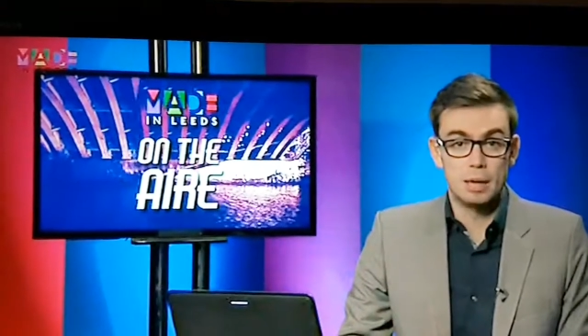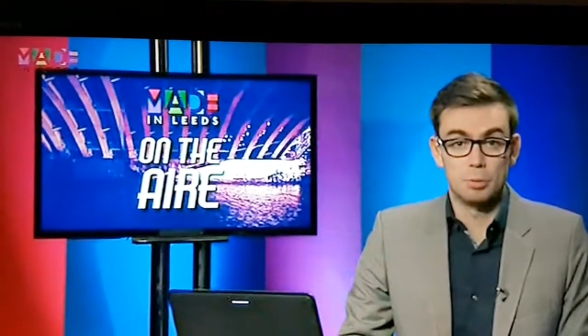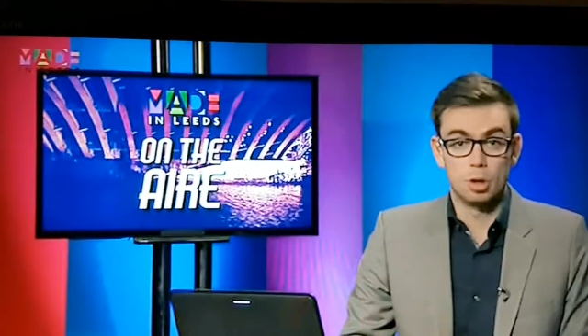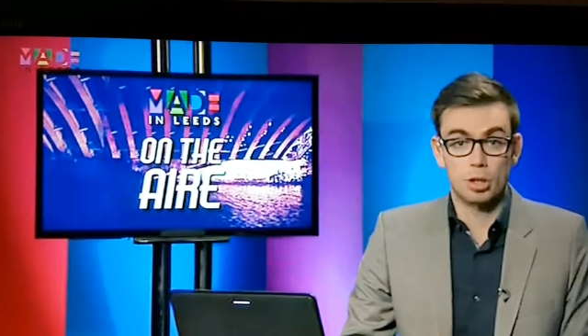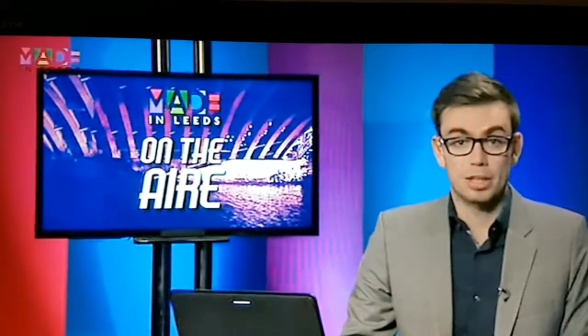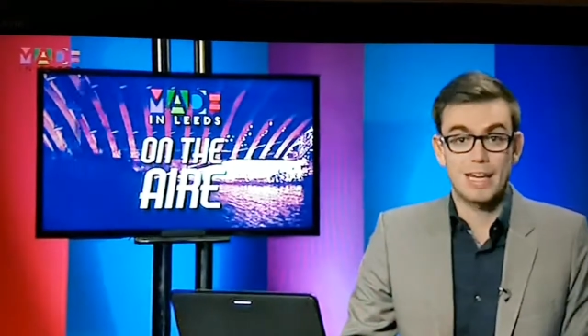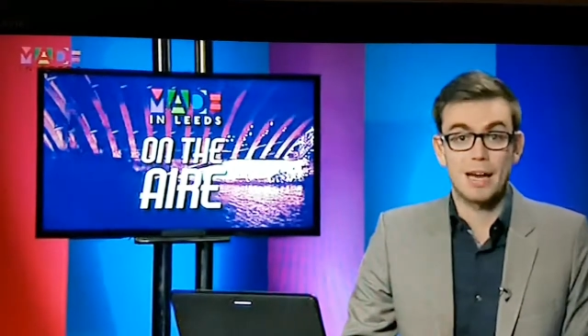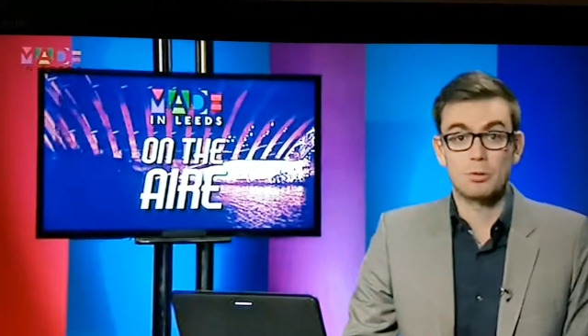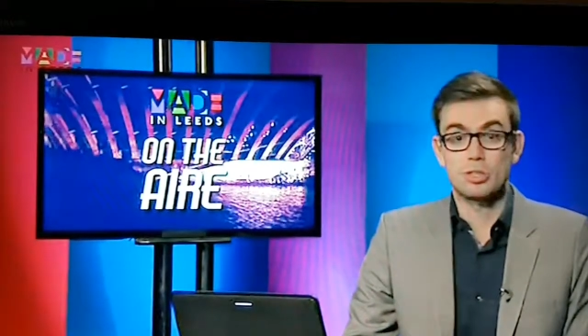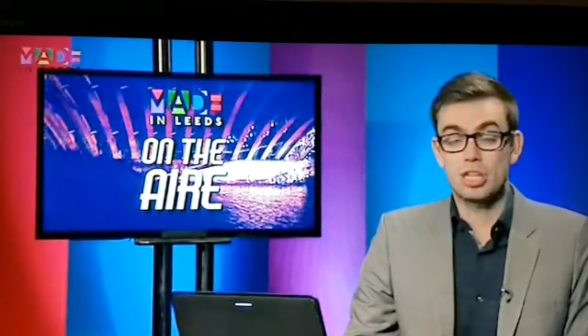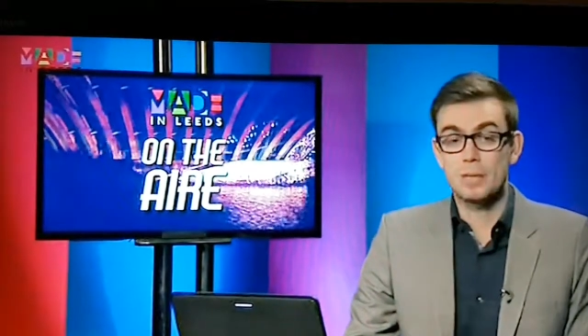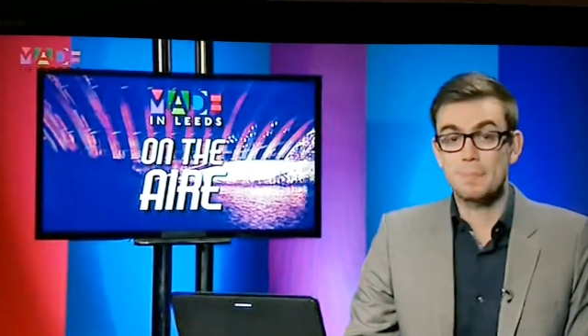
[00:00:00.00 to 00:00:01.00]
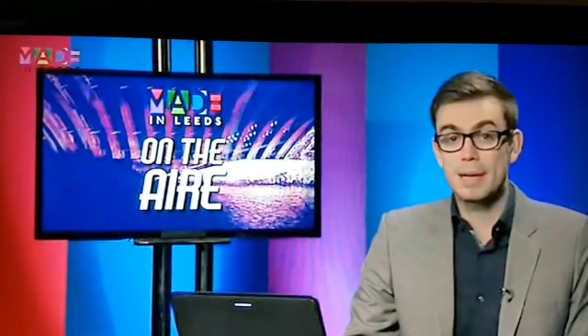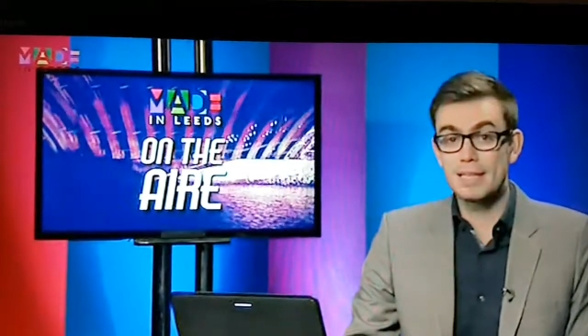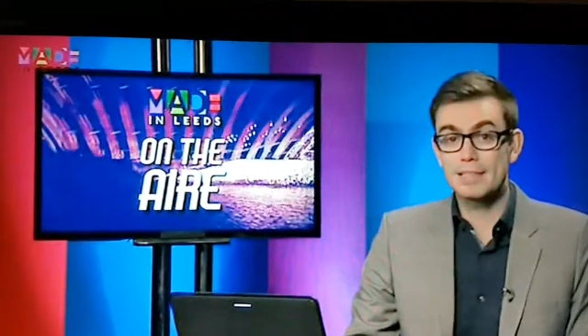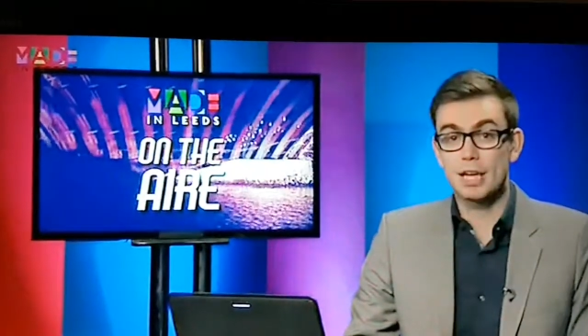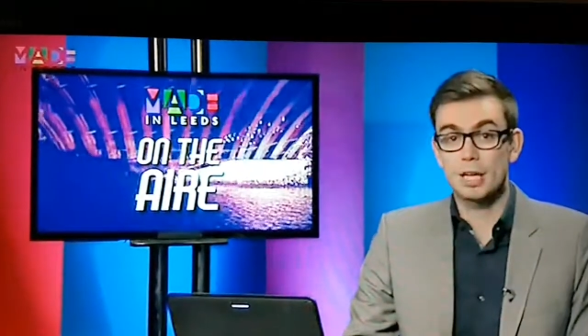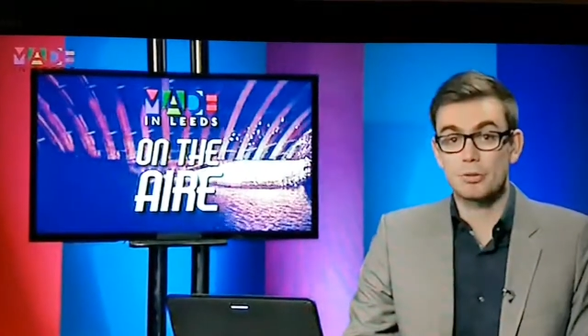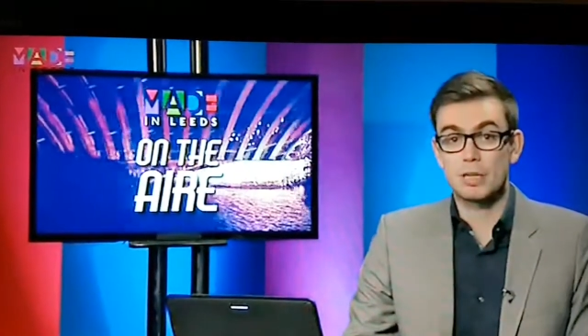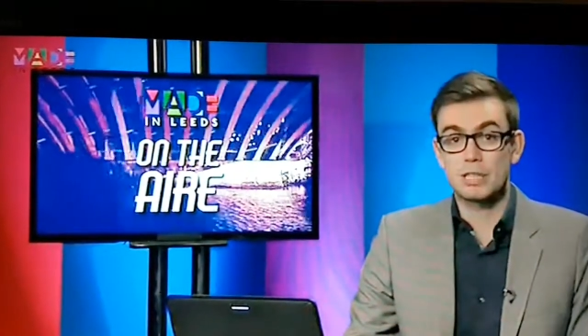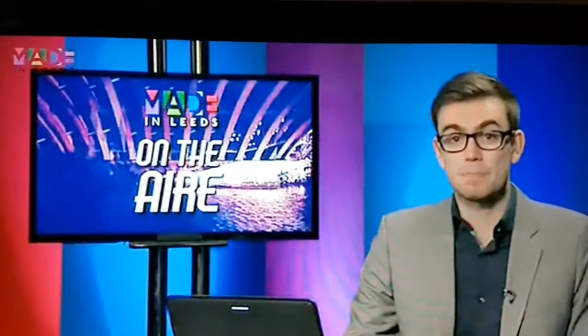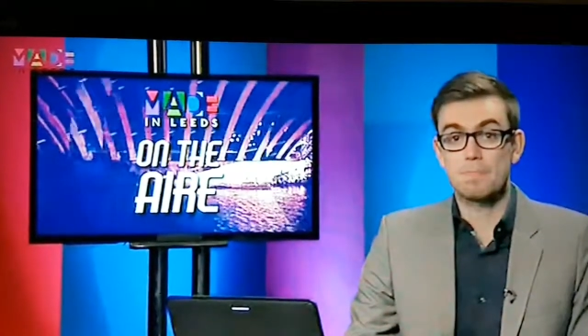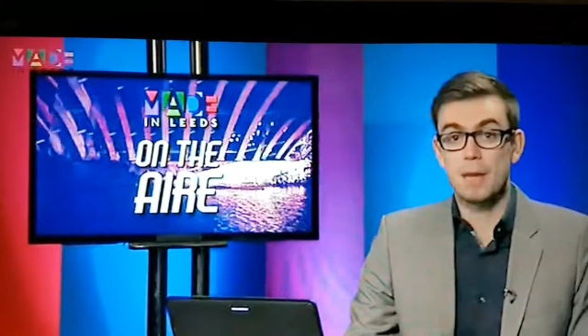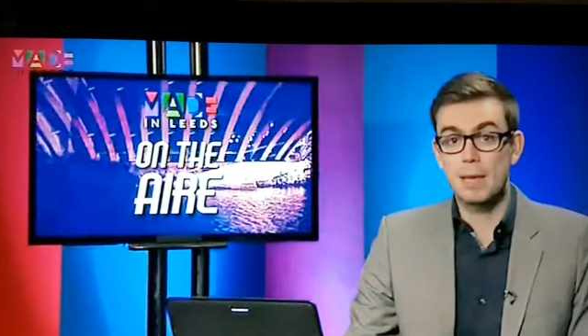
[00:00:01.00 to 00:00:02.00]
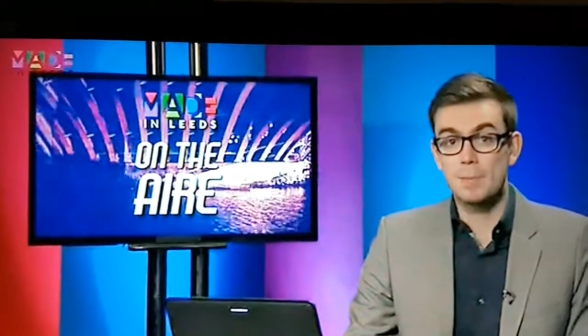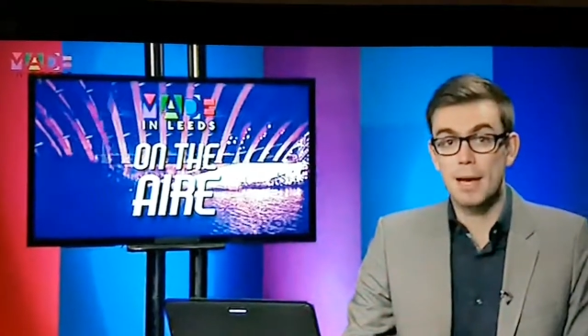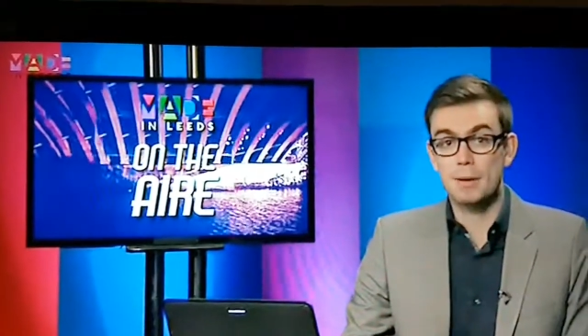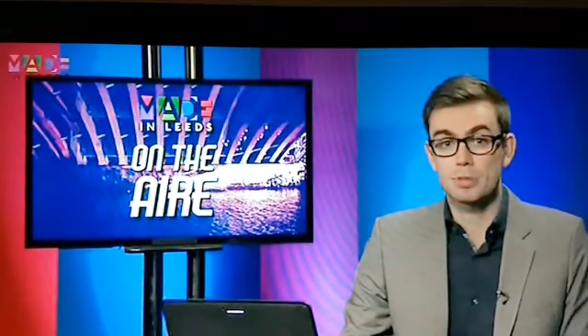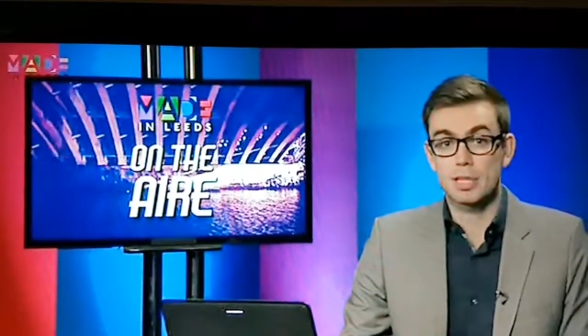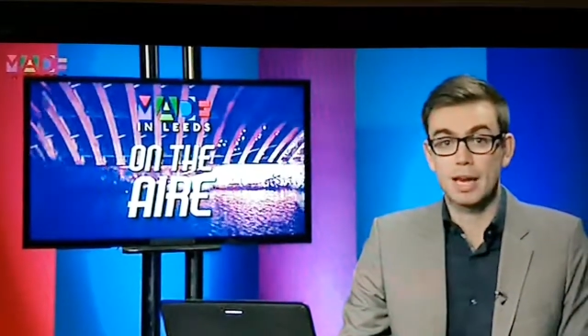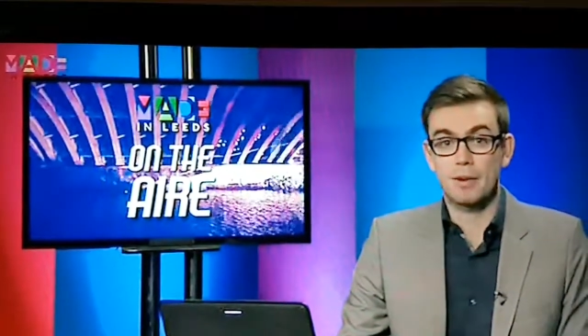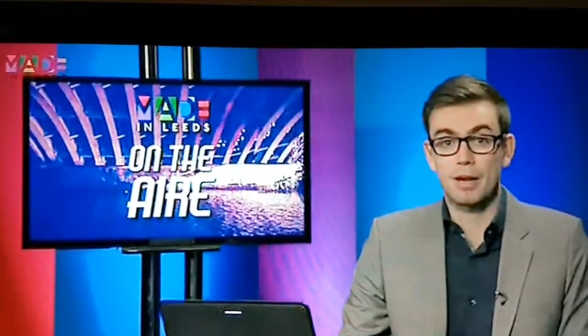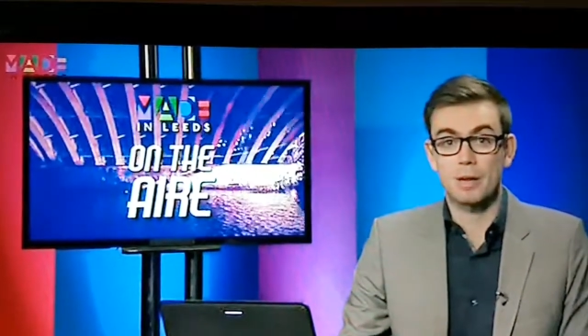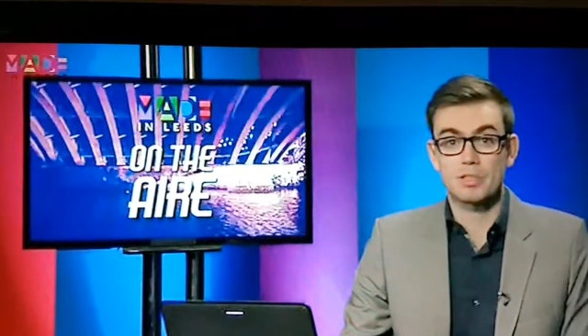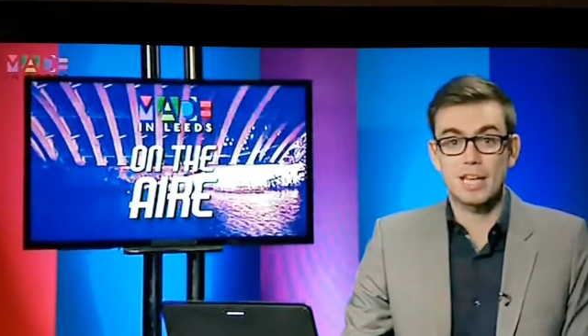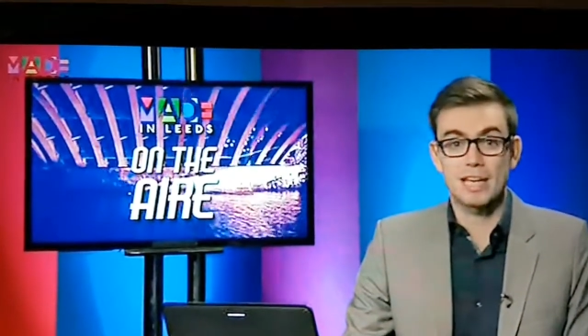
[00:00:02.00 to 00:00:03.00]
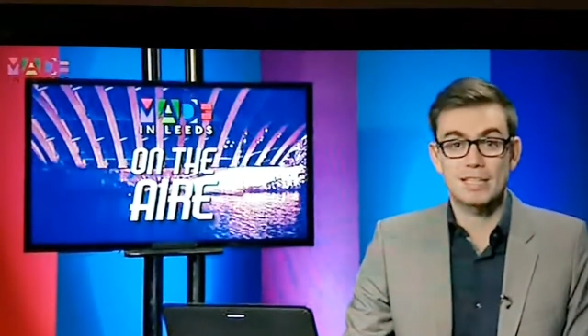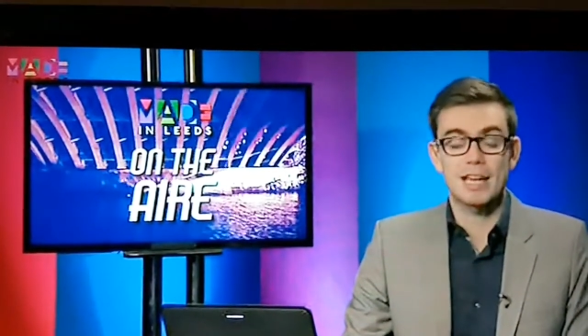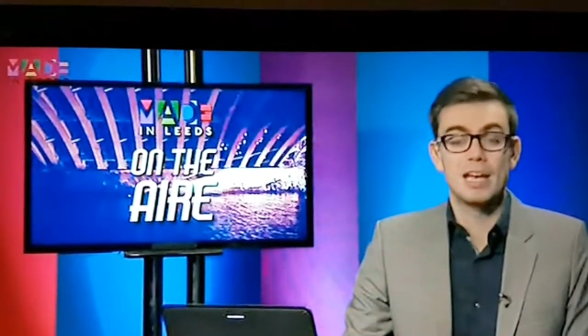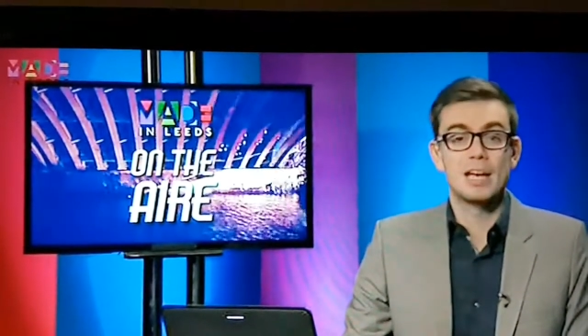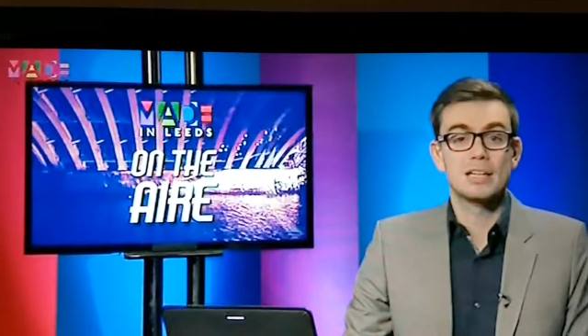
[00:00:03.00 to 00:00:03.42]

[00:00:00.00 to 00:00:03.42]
and we'll look at how GP surgeries may be able to carry out tests